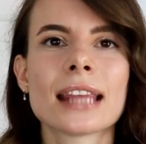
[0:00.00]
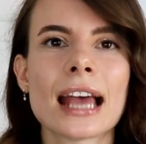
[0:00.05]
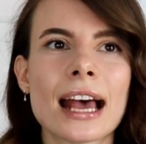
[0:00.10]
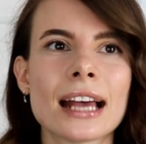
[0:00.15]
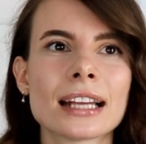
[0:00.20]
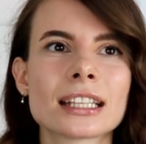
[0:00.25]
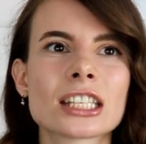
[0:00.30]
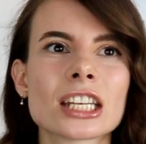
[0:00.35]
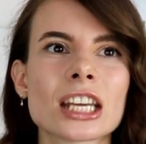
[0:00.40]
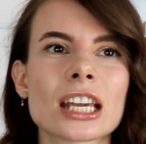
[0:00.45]

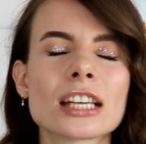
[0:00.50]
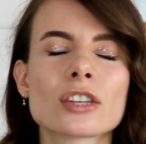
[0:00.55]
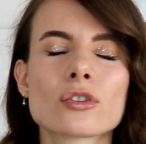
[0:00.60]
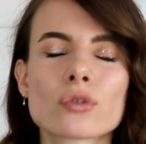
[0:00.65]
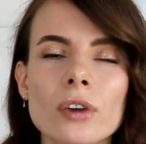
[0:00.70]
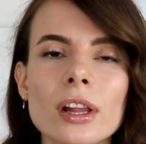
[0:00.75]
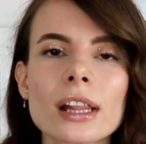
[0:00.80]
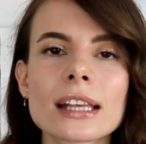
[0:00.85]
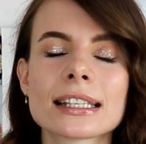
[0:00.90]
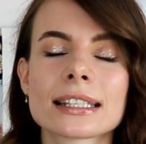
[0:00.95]
that it
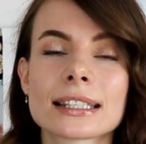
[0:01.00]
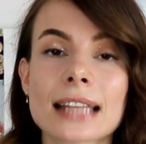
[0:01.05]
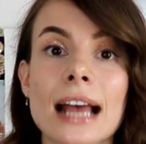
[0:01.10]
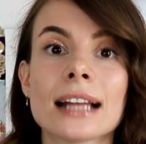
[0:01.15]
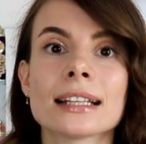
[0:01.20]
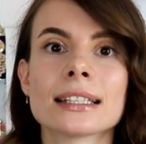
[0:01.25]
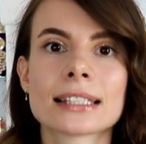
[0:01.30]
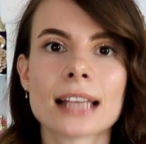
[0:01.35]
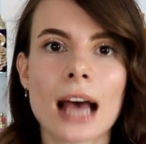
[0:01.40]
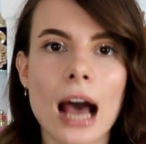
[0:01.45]
really
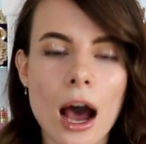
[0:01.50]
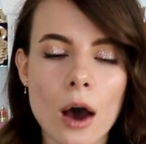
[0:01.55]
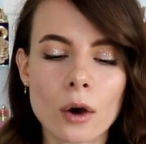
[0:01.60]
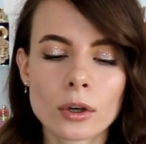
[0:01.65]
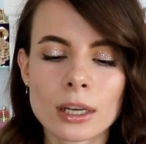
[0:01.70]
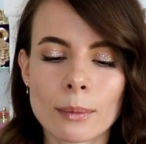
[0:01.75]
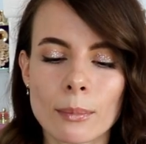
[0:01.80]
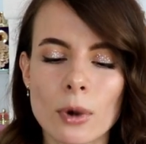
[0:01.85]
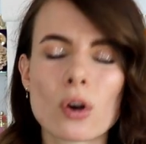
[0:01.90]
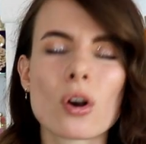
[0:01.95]
stands
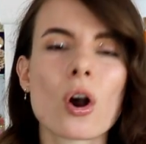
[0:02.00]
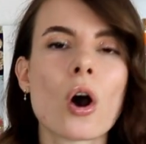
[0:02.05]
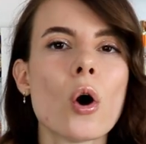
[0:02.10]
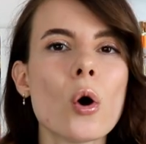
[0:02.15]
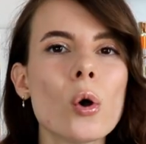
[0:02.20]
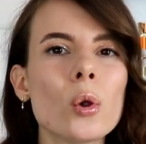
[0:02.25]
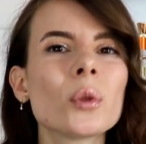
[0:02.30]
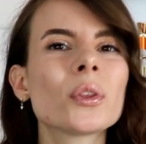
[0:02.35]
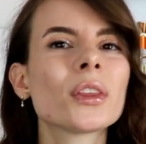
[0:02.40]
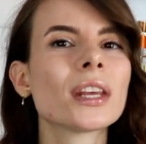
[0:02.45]
out among
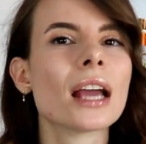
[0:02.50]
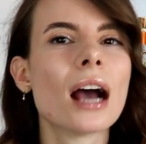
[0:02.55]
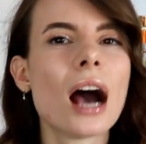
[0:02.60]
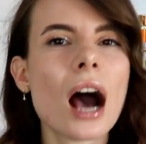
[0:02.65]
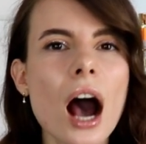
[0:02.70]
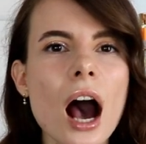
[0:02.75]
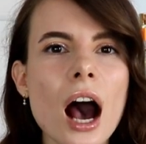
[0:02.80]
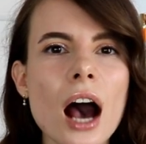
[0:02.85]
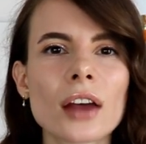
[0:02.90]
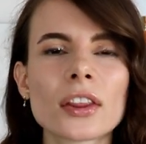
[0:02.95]
all the
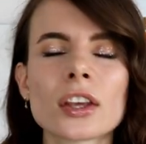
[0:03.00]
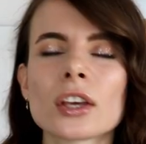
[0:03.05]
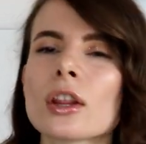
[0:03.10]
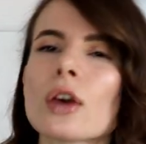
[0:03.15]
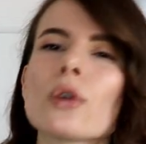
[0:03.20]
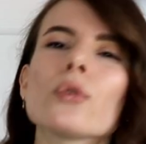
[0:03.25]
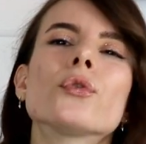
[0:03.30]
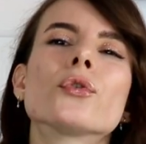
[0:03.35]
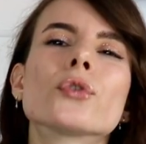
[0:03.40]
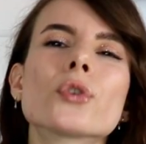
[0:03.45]
other, you
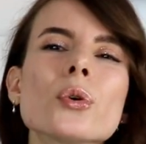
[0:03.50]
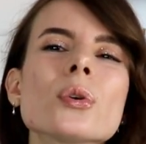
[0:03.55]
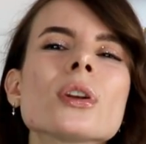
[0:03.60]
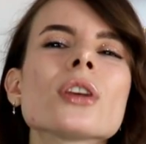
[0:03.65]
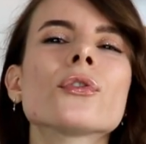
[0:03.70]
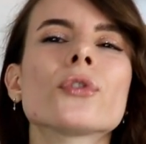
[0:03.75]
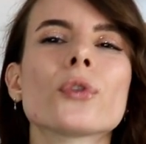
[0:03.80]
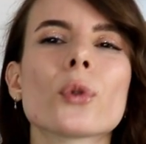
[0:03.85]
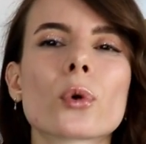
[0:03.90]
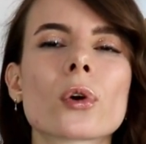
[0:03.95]
know, fruity
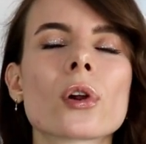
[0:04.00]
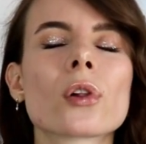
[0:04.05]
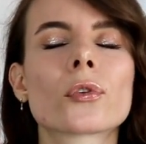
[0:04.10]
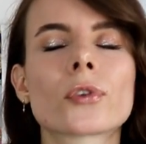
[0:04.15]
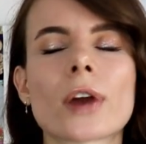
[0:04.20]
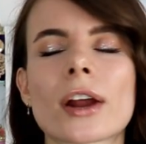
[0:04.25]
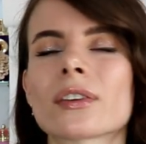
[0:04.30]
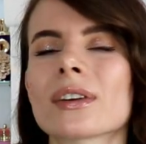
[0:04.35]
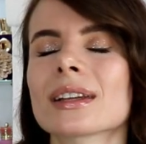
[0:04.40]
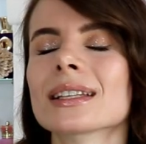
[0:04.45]
floral
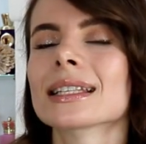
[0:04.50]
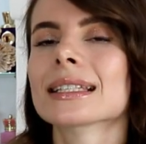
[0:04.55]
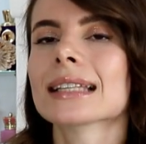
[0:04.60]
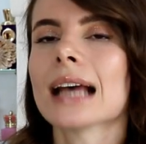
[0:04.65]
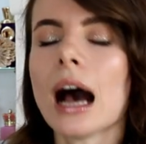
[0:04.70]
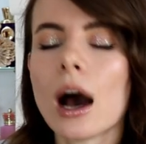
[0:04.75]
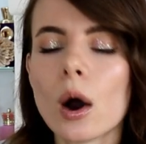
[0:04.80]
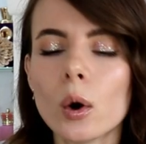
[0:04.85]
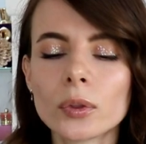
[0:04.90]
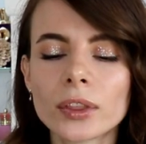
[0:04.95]
fragrances
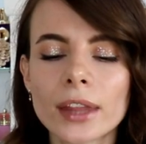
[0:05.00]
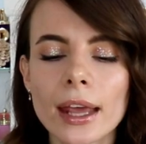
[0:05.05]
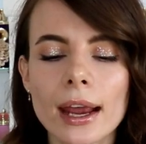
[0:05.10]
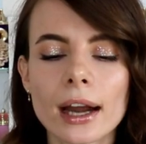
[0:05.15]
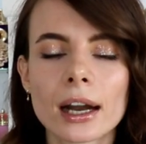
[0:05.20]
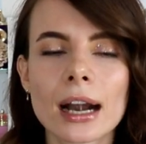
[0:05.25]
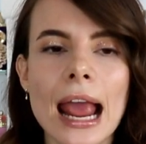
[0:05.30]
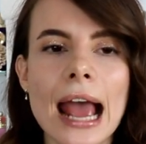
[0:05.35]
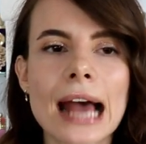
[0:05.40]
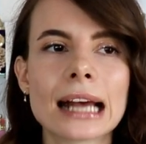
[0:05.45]
out
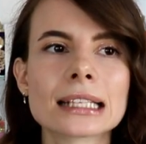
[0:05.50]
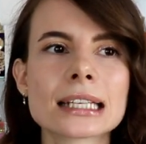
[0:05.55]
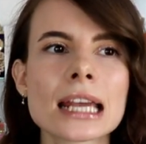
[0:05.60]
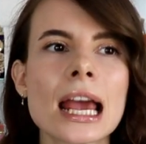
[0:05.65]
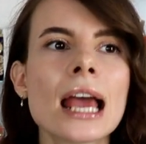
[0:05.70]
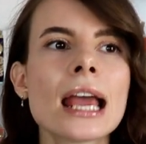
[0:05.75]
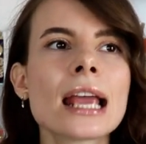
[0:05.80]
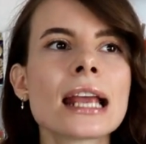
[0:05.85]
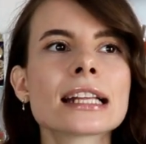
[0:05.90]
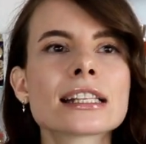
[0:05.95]
there. And
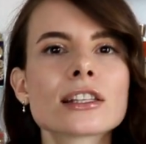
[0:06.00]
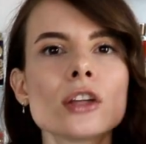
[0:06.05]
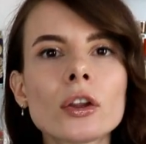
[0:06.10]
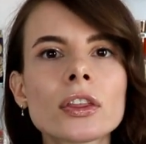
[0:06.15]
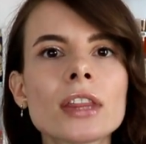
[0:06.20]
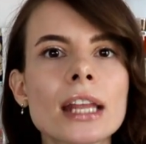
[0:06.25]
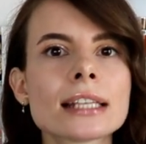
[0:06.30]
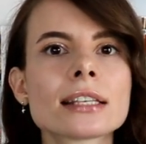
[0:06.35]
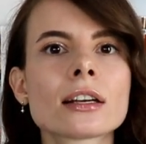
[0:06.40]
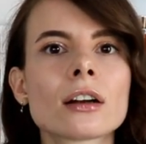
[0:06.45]
it's not
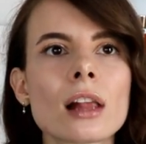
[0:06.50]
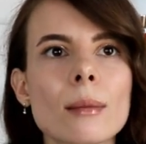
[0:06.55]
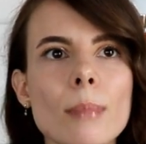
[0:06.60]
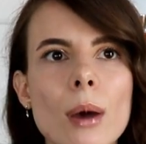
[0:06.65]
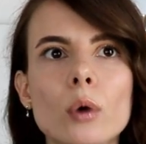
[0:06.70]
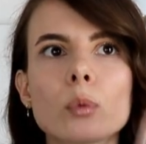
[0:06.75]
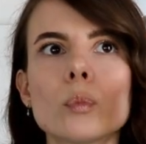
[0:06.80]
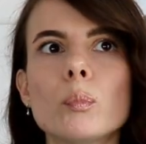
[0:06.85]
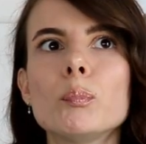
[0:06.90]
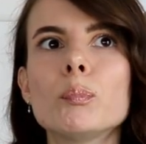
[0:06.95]
necessarily
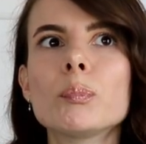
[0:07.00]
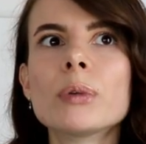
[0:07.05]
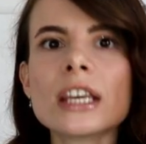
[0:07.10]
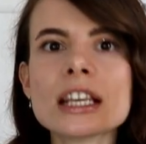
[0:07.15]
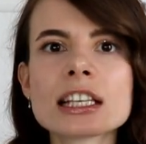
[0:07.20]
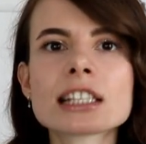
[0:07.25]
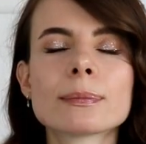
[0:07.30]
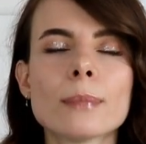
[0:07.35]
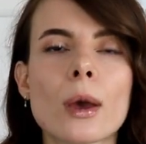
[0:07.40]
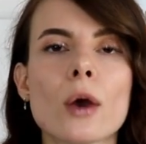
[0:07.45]
about
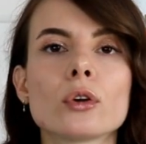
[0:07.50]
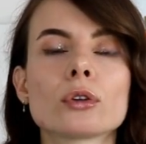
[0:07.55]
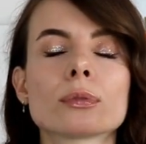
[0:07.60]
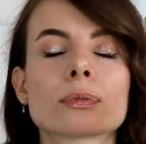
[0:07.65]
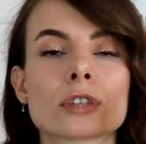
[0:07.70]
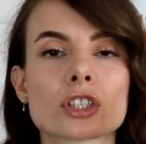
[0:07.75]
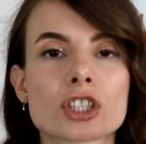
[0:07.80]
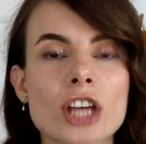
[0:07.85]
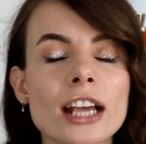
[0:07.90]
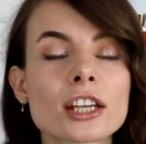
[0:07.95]
beast mode
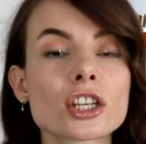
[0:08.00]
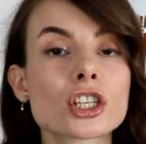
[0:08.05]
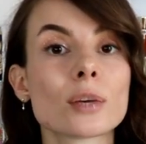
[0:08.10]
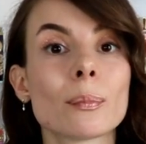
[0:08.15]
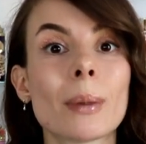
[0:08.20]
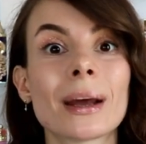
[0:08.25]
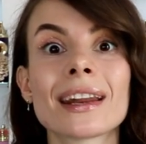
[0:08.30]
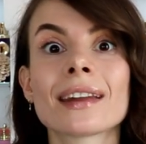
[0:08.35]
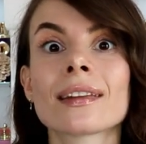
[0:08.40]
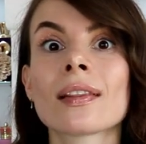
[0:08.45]
projection,
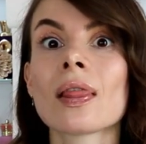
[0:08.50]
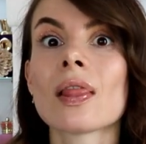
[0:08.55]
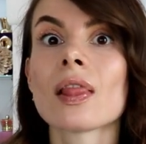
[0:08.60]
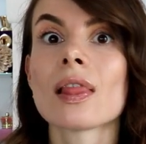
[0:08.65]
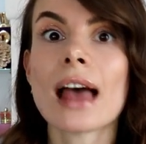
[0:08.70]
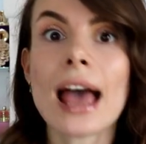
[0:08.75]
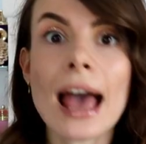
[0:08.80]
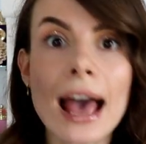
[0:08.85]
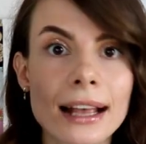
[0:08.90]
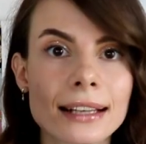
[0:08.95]
but it
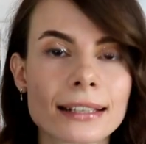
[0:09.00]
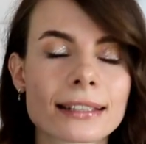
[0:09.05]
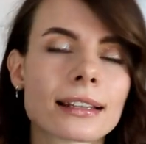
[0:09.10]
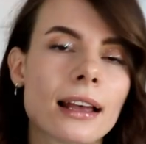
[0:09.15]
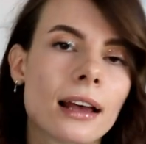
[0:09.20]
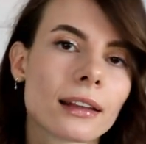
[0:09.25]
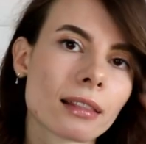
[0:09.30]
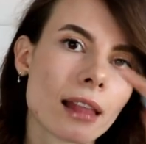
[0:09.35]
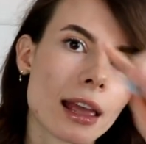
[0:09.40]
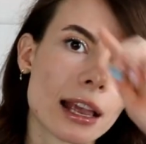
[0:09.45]
lasts
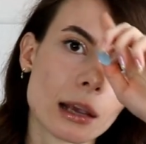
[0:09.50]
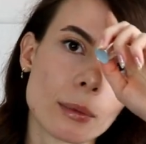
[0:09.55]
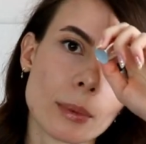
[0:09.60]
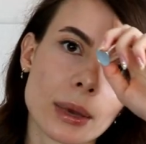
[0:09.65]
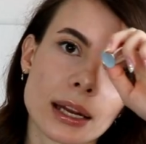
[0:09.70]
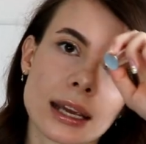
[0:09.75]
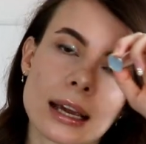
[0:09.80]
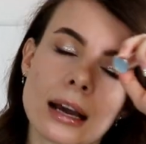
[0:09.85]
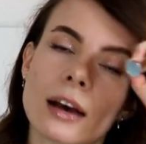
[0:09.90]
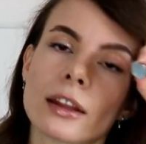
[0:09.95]
unlike
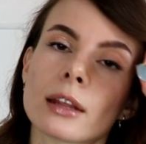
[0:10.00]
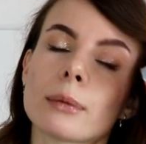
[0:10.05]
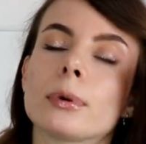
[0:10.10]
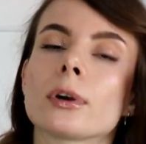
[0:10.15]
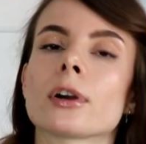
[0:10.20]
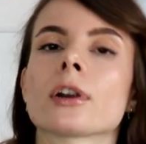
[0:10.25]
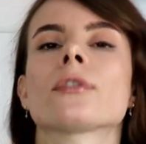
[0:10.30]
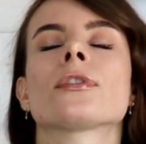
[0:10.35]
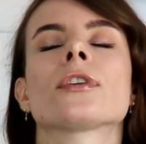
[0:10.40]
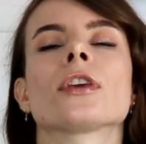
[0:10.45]
many other
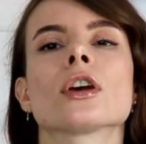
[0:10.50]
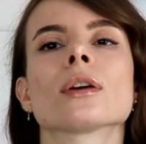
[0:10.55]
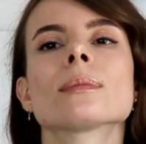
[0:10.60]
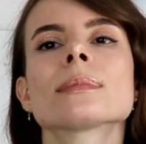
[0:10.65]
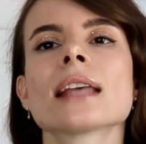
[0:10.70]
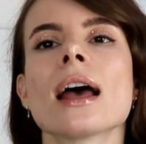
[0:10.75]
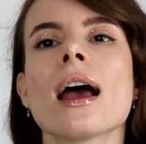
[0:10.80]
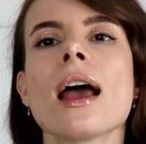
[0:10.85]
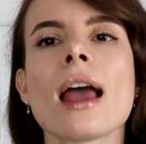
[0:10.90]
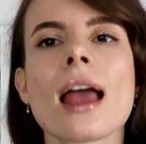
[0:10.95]
perfumes.